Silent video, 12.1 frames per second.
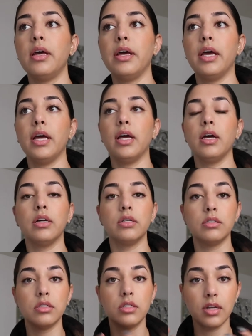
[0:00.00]

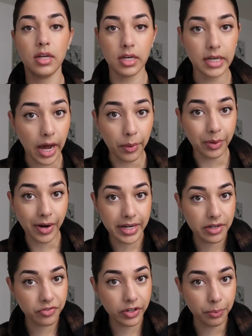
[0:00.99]
and now we're
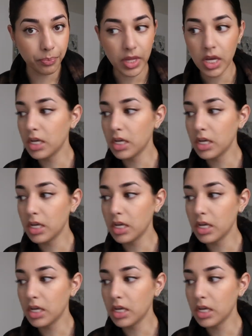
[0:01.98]
ready to film.